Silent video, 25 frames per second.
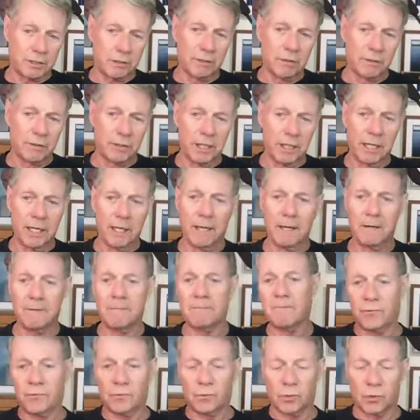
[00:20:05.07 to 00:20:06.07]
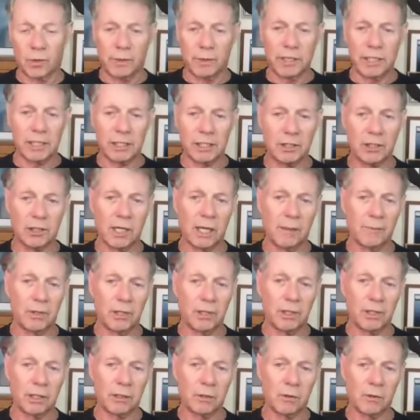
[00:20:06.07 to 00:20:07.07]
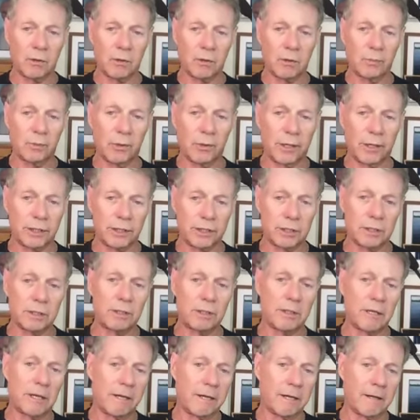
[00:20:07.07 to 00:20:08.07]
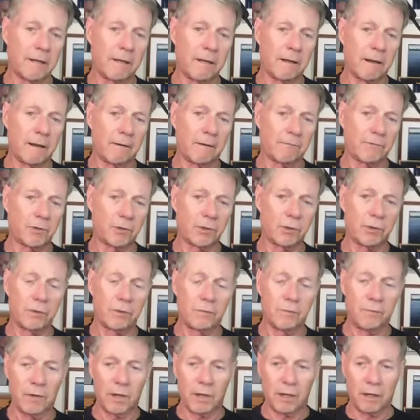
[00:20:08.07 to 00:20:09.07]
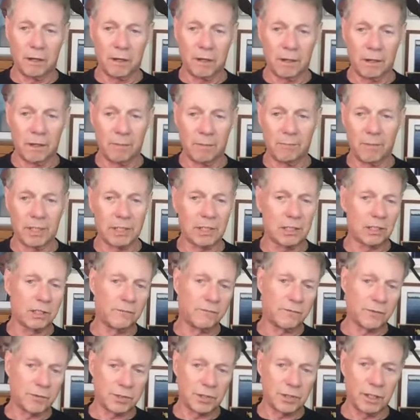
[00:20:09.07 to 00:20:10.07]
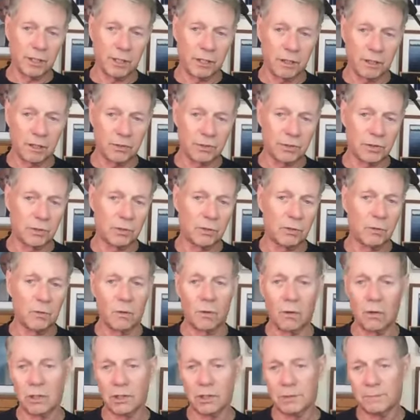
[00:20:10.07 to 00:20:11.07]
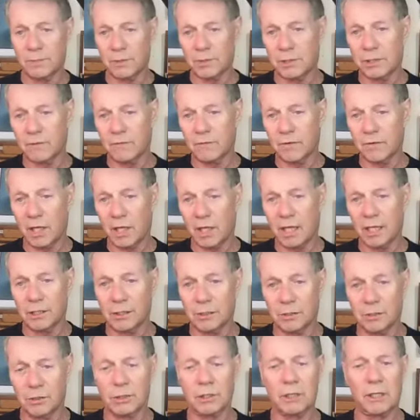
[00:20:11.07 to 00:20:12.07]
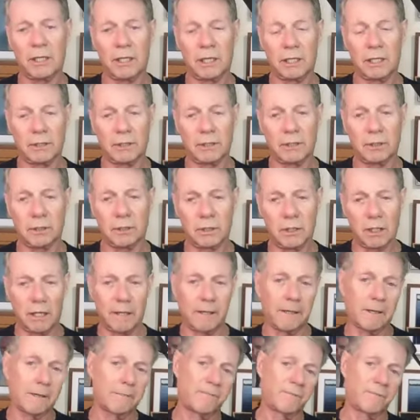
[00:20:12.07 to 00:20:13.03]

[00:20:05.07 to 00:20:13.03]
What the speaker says: You had radiated thymidine incorporation after a mixed lymphocyte culture or a specific antigen like a